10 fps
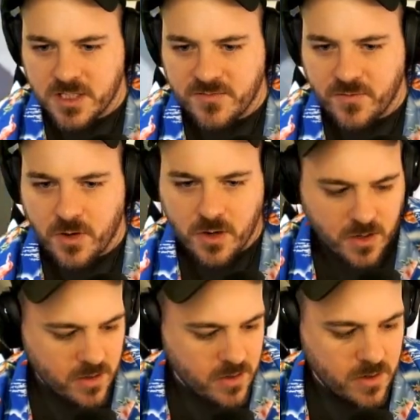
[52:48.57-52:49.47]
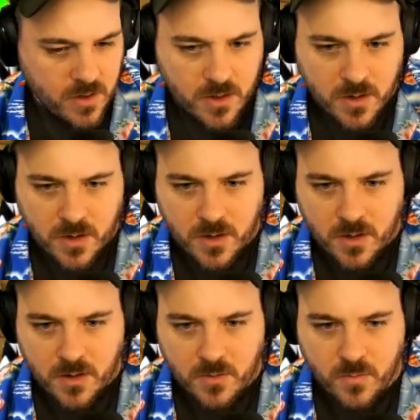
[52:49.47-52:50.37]
these for
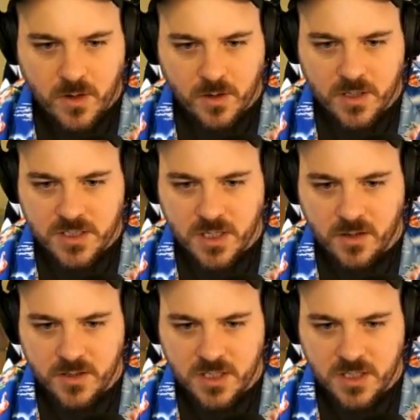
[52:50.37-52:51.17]
we are going to sell